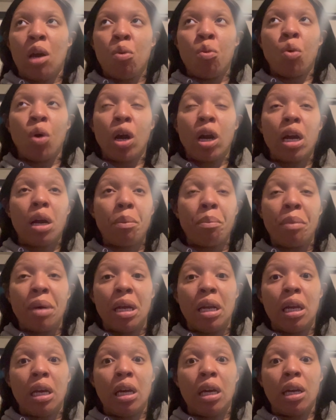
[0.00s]
work
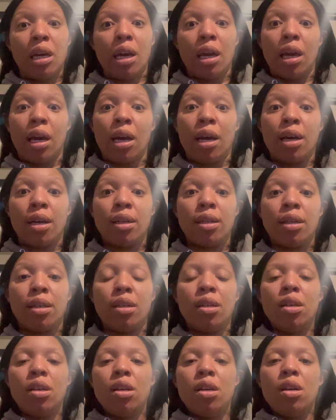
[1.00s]
meeting and
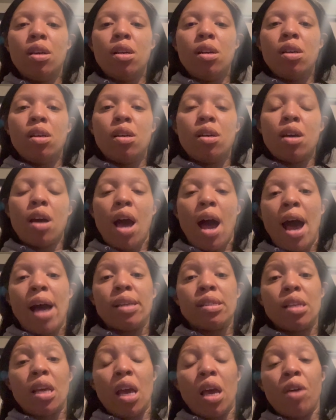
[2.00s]

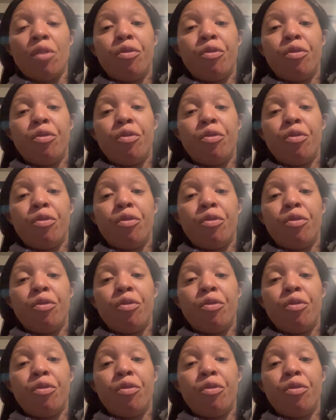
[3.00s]
asking